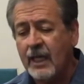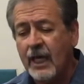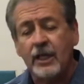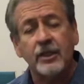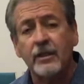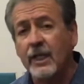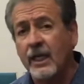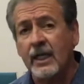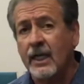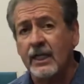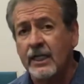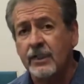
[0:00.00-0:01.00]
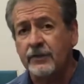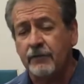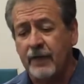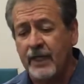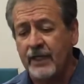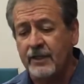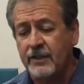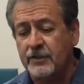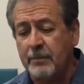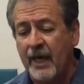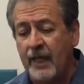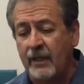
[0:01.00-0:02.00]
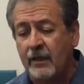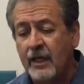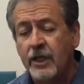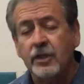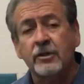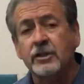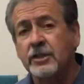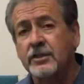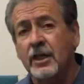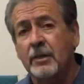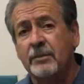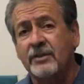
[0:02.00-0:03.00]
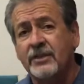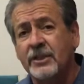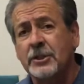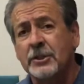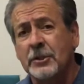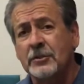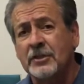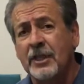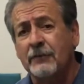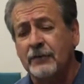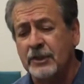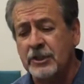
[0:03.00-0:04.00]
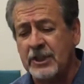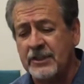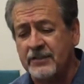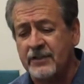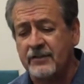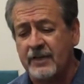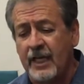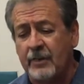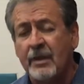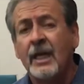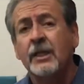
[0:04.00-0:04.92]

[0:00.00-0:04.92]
and you're not going to need to fight in this battle you're just going to position yourself in jesus name